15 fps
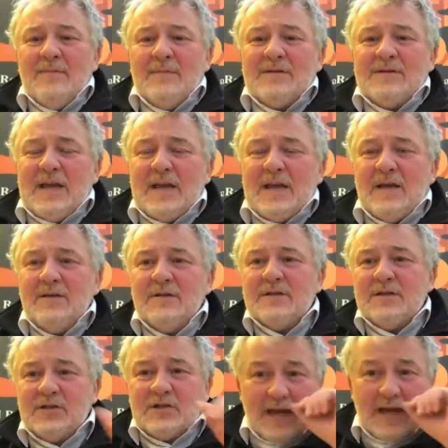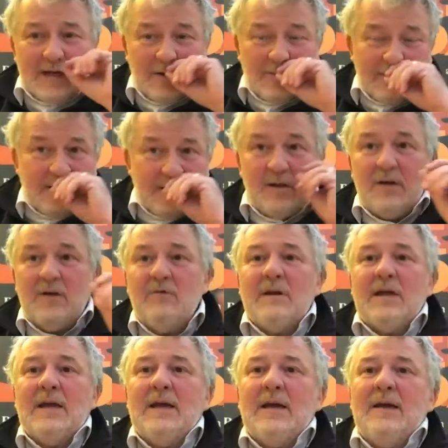second to cheddar in the
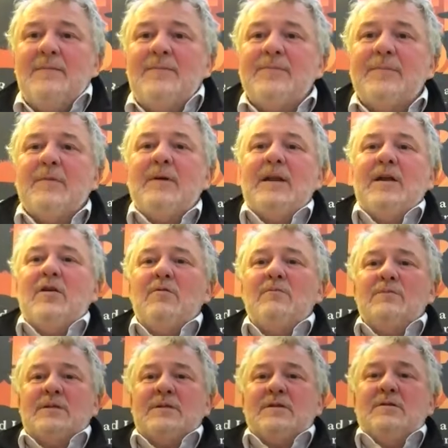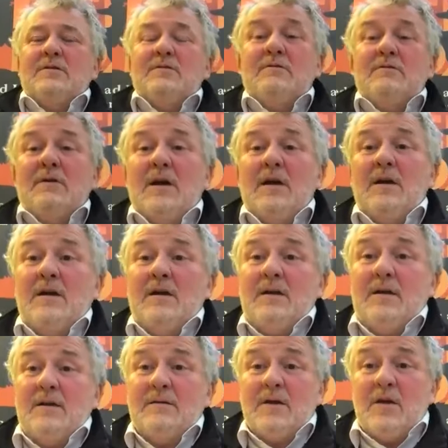UK when it comes to
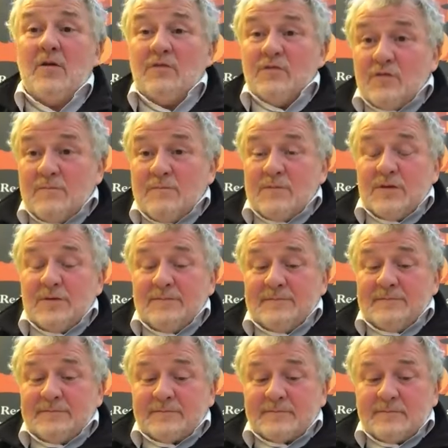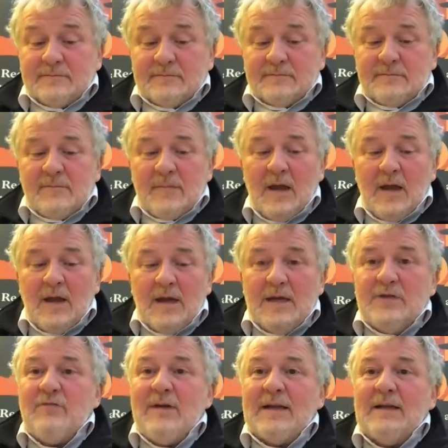consumption
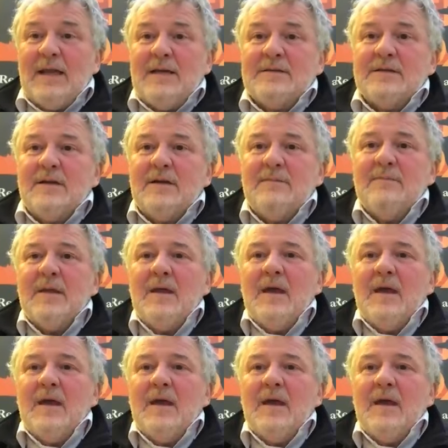is Red Leicester.